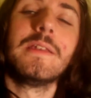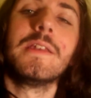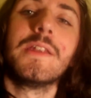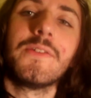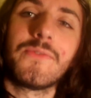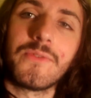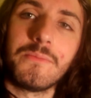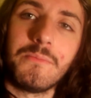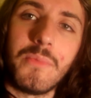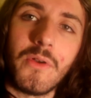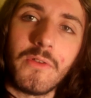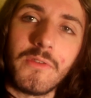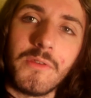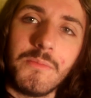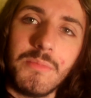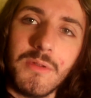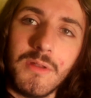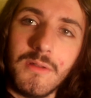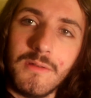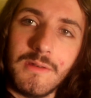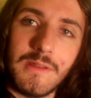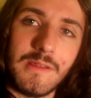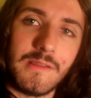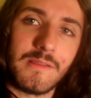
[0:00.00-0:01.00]
different
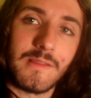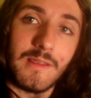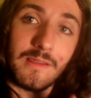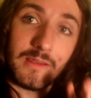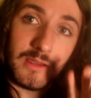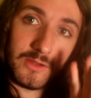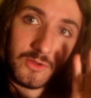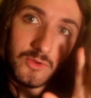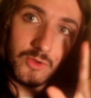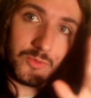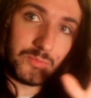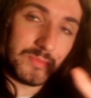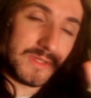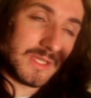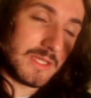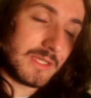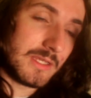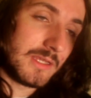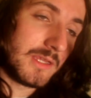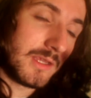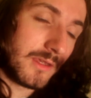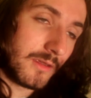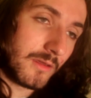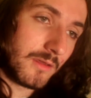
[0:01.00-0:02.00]
possibilities. Like, I could be
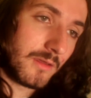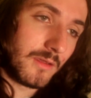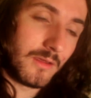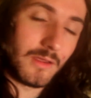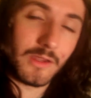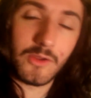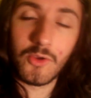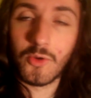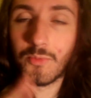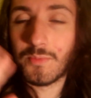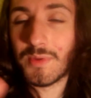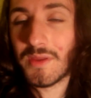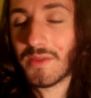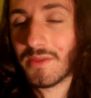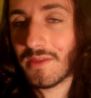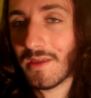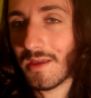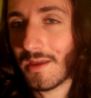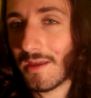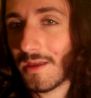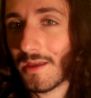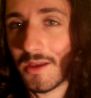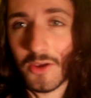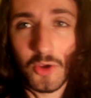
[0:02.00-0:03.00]
here, I could be
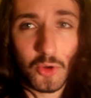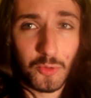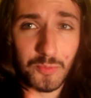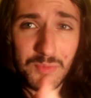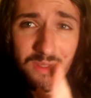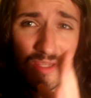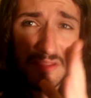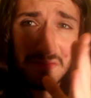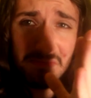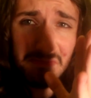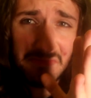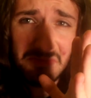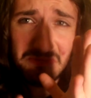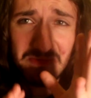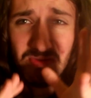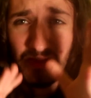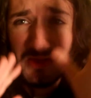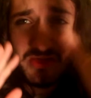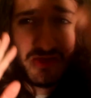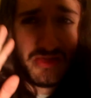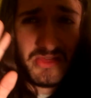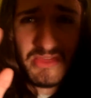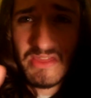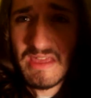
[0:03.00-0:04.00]
there, I could be
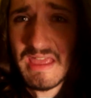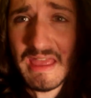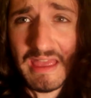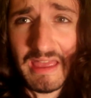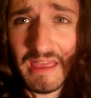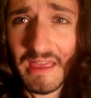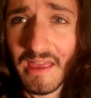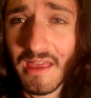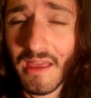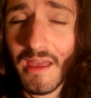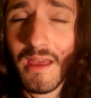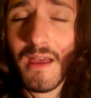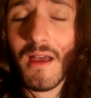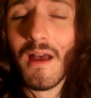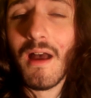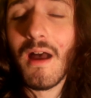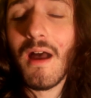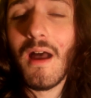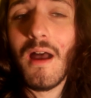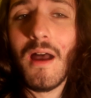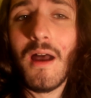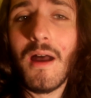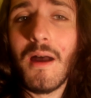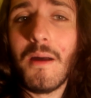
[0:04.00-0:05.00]
there,
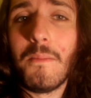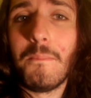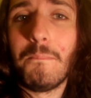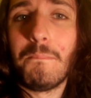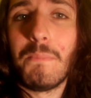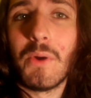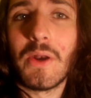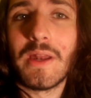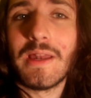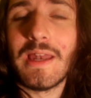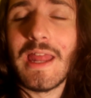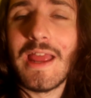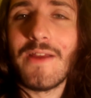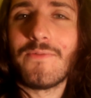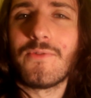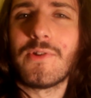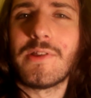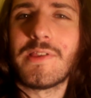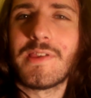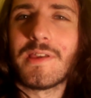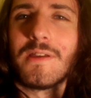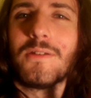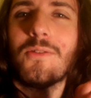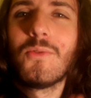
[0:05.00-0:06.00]
but in every
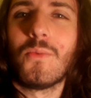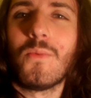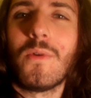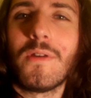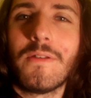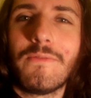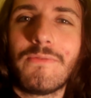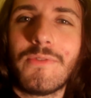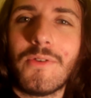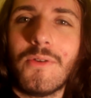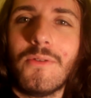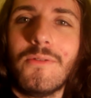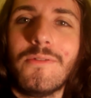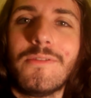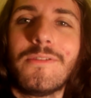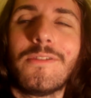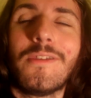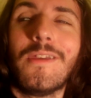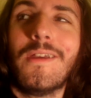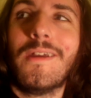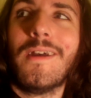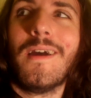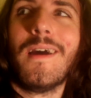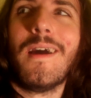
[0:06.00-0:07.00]
single one of
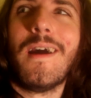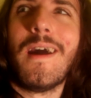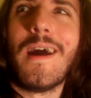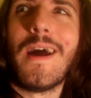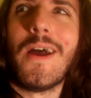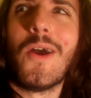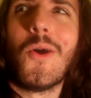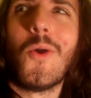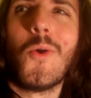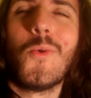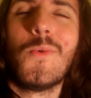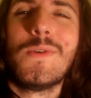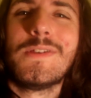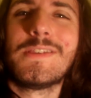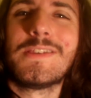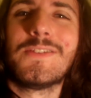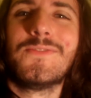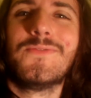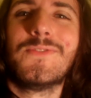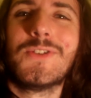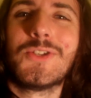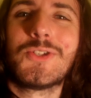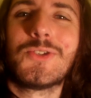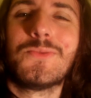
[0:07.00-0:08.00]
those, I always
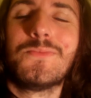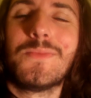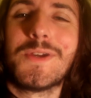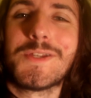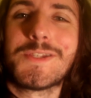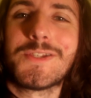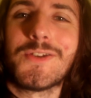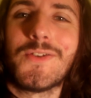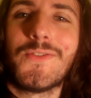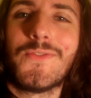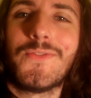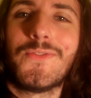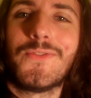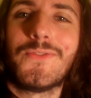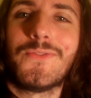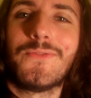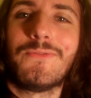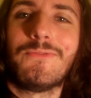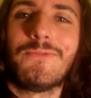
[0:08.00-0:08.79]
envision myself